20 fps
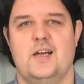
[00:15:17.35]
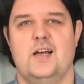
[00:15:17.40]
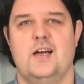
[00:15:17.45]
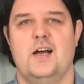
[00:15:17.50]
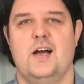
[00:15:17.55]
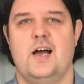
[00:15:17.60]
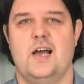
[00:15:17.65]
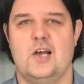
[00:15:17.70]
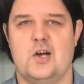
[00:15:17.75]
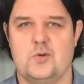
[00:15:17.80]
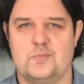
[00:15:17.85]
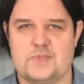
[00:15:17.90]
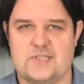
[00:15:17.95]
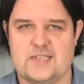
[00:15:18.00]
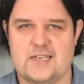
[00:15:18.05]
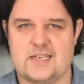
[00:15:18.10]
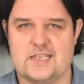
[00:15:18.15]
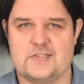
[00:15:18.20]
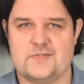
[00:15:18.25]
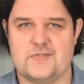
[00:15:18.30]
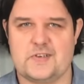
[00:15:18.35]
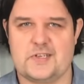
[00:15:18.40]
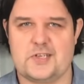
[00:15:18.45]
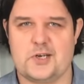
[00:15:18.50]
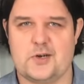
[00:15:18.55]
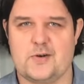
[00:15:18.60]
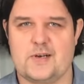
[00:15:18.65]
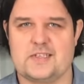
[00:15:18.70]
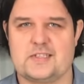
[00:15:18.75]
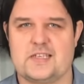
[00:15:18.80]
I hope today's
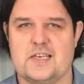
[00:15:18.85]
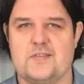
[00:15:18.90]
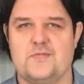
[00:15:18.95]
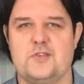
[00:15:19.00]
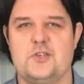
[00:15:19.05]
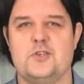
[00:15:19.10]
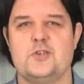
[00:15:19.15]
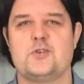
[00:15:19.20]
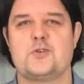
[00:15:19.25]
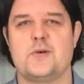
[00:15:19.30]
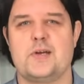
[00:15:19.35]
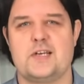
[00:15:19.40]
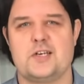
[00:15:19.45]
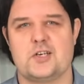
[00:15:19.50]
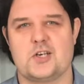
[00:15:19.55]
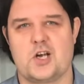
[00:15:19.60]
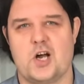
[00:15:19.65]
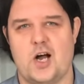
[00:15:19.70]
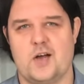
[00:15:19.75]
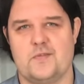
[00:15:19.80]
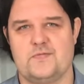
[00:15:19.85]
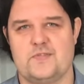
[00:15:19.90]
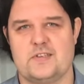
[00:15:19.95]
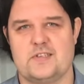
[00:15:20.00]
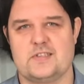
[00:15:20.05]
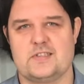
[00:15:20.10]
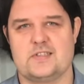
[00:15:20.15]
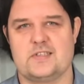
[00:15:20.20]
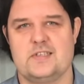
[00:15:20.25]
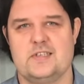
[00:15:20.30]
video has given you greater
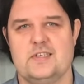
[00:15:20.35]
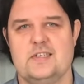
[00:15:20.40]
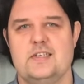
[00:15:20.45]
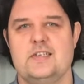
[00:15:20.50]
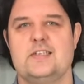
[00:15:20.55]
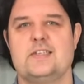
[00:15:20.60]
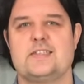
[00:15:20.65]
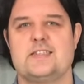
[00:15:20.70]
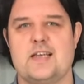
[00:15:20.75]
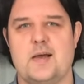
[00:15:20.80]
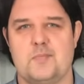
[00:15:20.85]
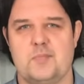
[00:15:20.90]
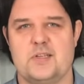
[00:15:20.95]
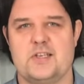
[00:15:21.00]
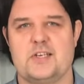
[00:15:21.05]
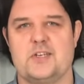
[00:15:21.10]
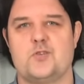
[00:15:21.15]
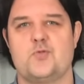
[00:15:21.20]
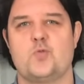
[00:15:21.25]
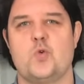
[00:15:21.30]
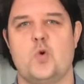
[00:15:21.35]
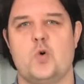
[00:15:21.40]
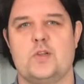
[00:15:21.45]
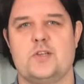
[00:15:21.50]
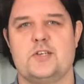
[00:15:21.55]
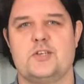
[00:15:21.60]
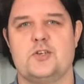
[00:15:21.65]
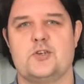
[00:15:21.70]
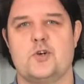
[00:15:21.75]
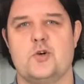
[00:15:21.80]
confidence in assembling and
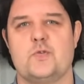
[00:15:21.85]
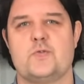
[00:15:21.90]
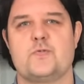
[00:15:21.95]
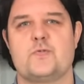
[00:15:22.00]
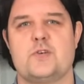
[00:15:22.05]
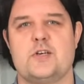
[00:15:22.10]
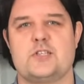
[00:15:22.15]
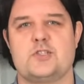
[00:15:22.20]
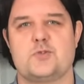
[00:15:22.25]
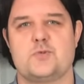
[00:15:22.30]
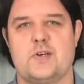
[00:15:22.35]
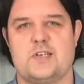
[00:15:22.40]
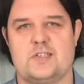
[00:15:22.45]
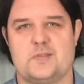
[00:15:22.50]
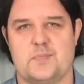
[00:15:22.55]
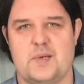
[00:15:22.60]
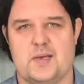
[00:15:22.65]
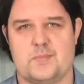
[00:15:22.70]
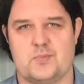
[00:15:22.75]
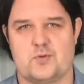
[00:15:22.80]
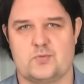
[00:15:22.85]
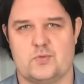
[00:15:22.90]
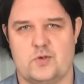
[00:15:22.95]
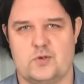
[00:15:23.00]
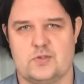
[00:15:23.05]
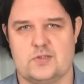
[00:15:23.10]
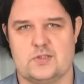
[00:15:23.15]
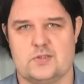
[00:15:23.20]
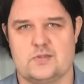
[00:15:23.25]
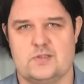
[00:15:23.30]
rolling your own fresh rice paper
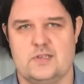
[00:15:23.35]
rolls.